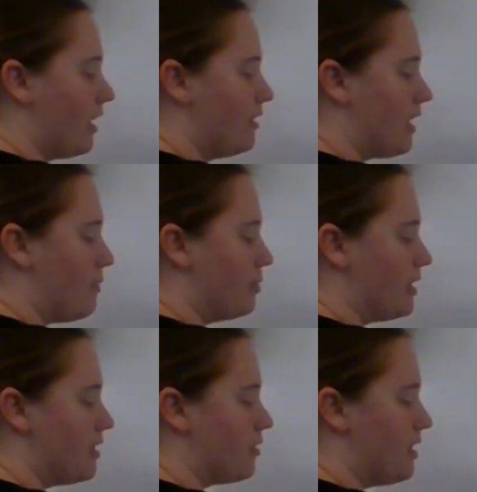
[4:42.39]
9
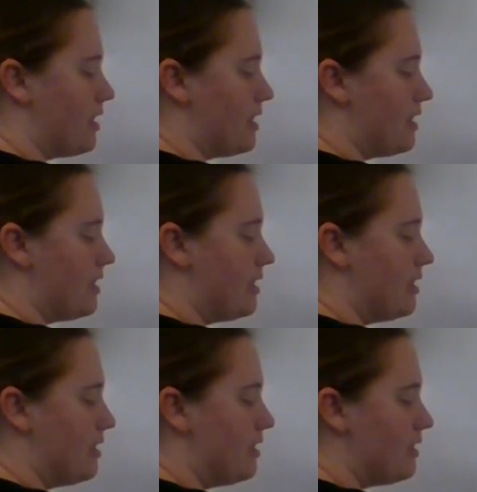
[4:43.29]
plus 3
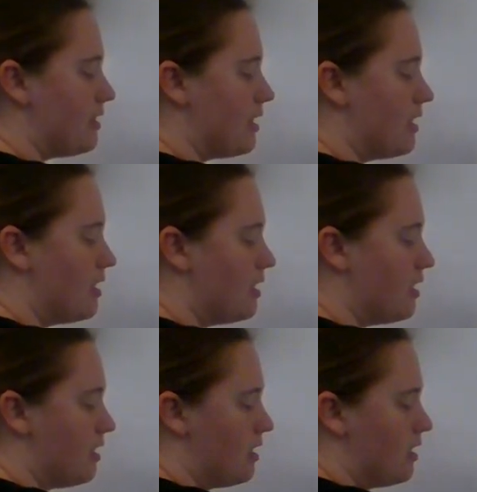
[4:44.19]
is
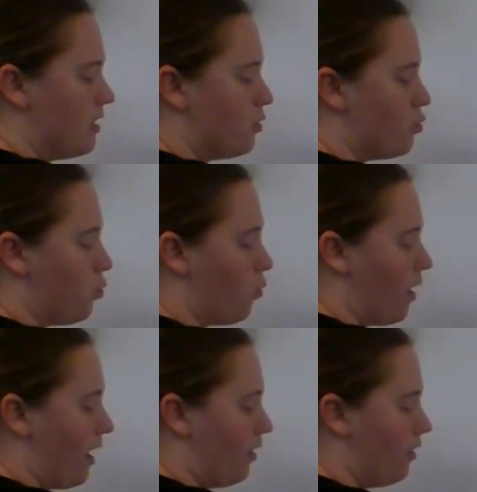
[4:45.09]

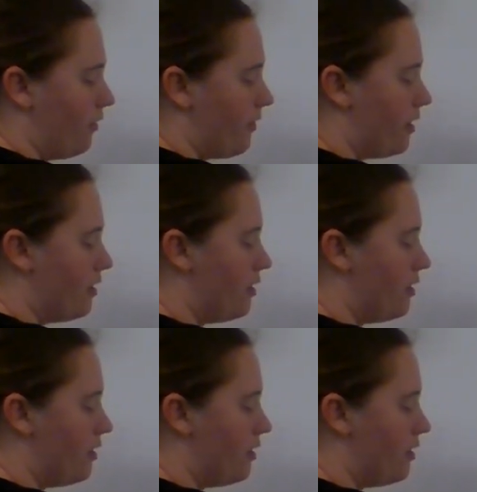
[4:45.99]
12,